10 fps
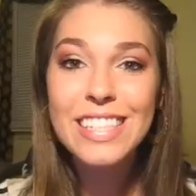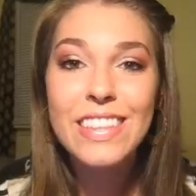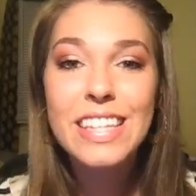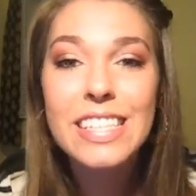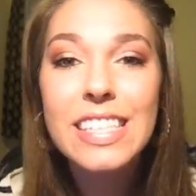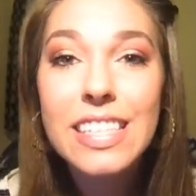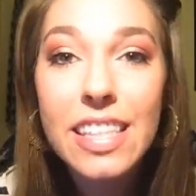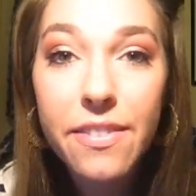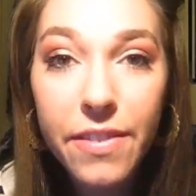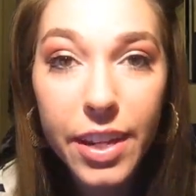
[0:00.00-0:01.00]
So this is
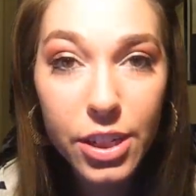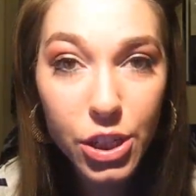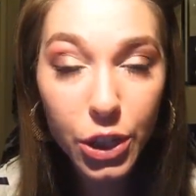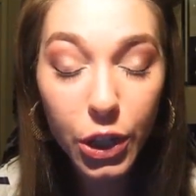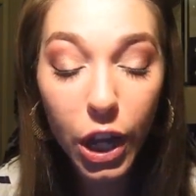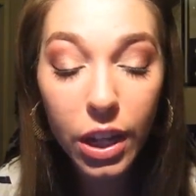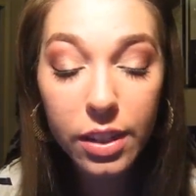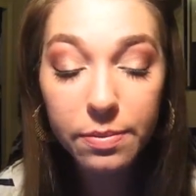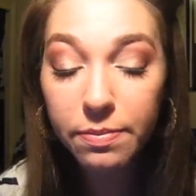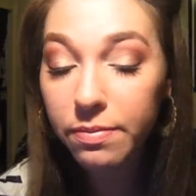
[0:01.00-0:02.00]
the finished
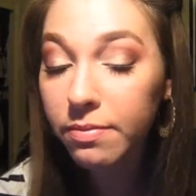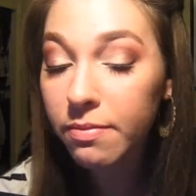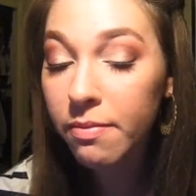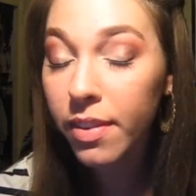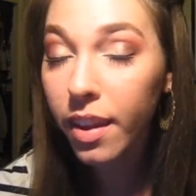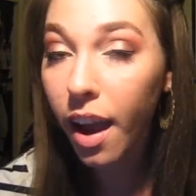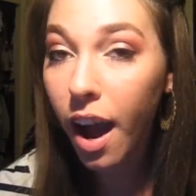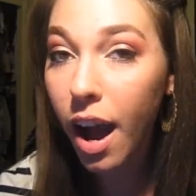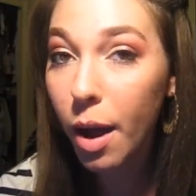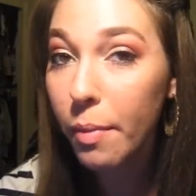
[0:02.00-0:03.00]
look.
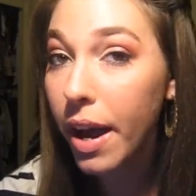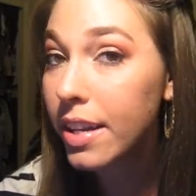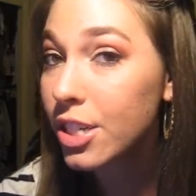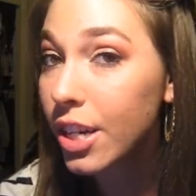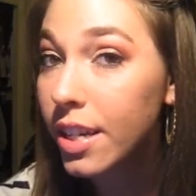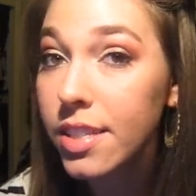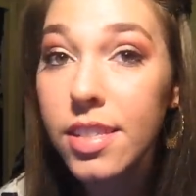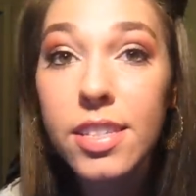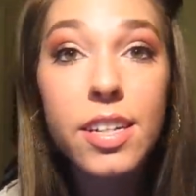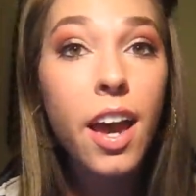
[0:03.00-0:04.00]
Um, I
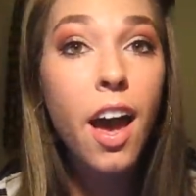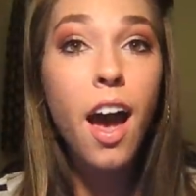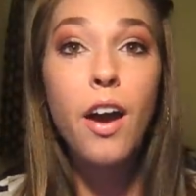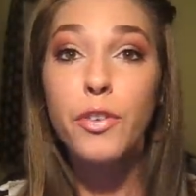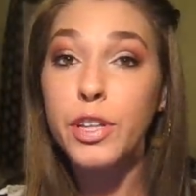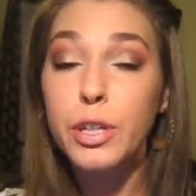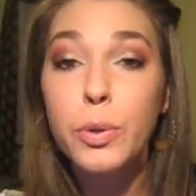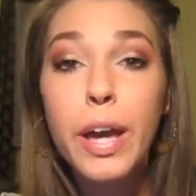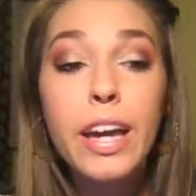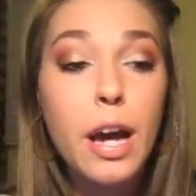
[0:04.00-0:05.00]
just really
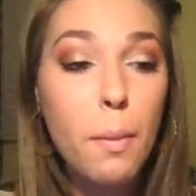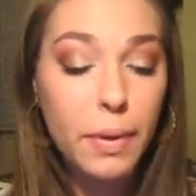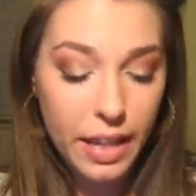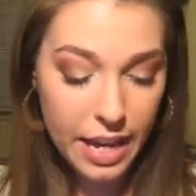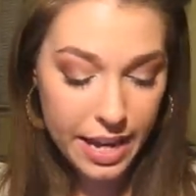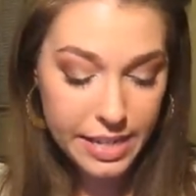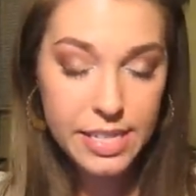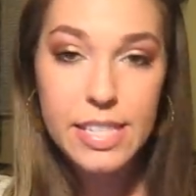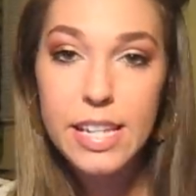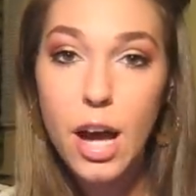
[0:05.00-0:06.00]
quick applied
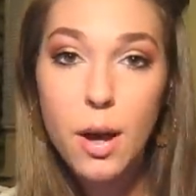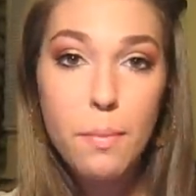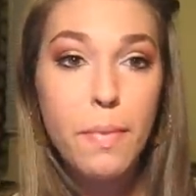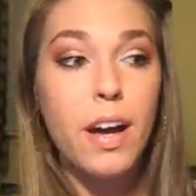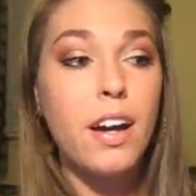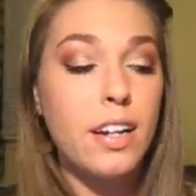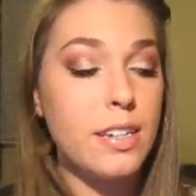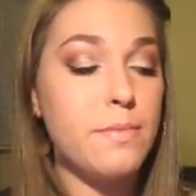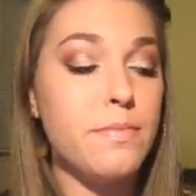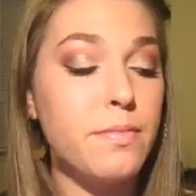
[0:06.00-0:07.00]
some
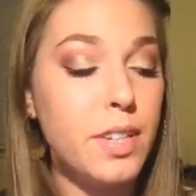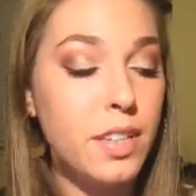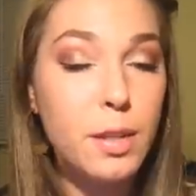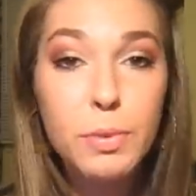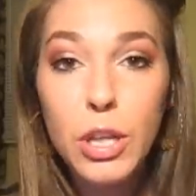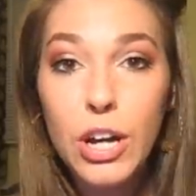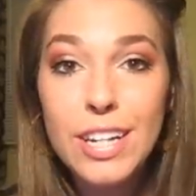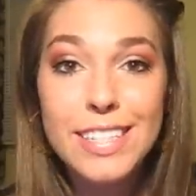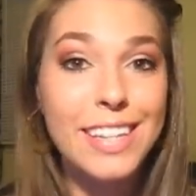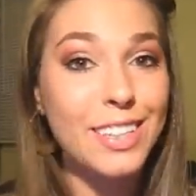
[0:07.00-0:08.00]
um, lip
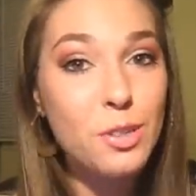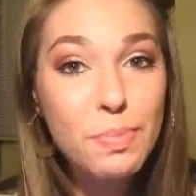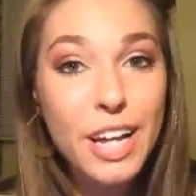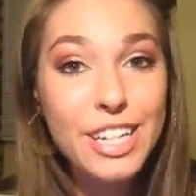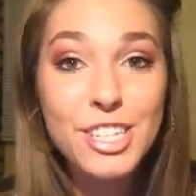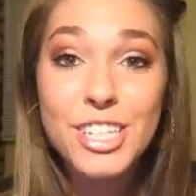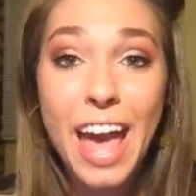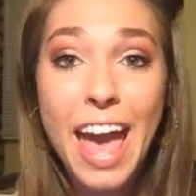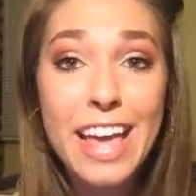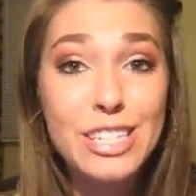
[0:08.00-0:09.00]
gloss and a little blush
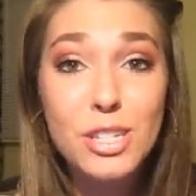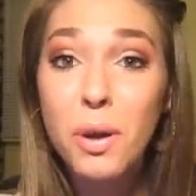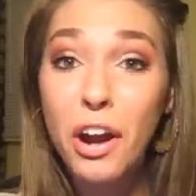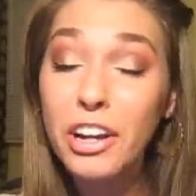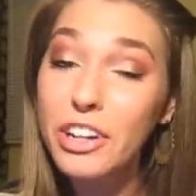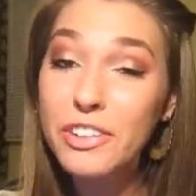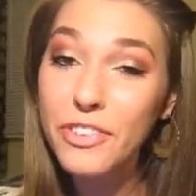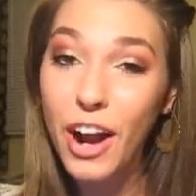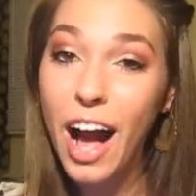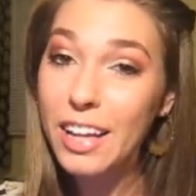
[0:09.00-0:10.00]
and you are good
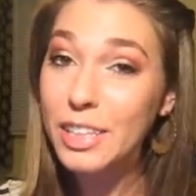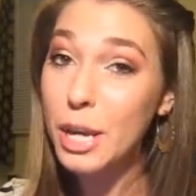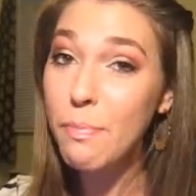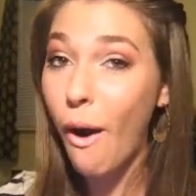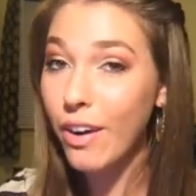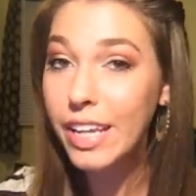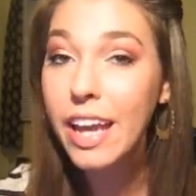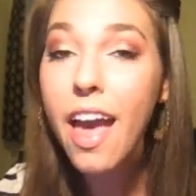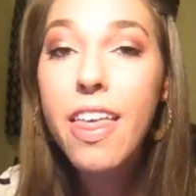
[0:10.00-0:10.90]
for a holiday party.